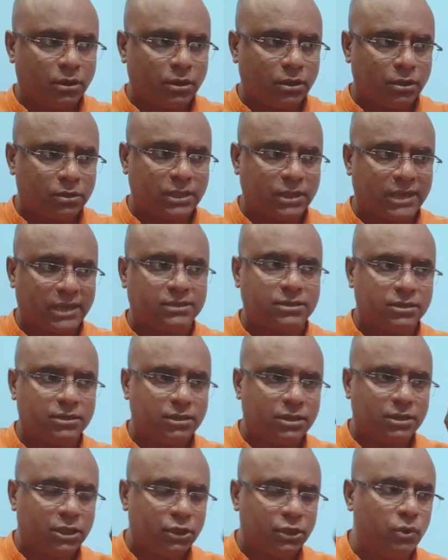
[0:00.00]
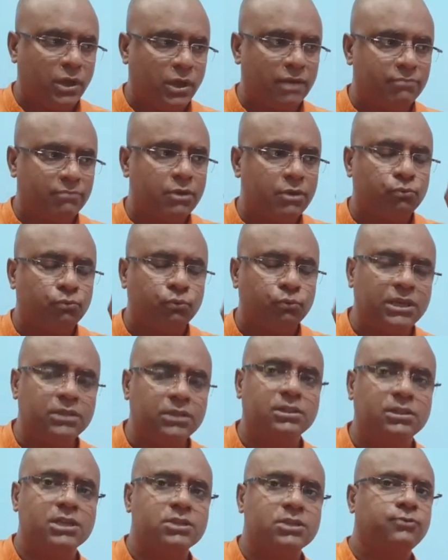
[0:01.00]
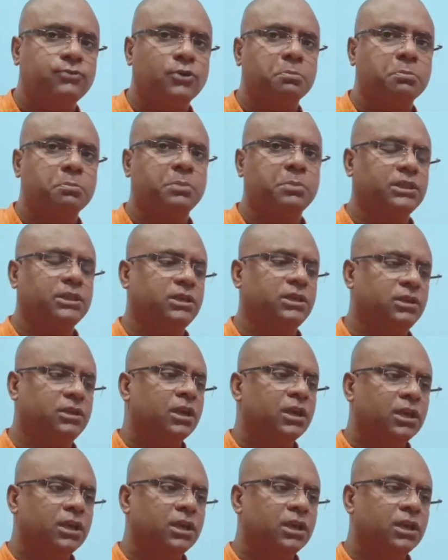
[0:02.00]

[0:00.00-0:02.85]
that you have a weakness for money.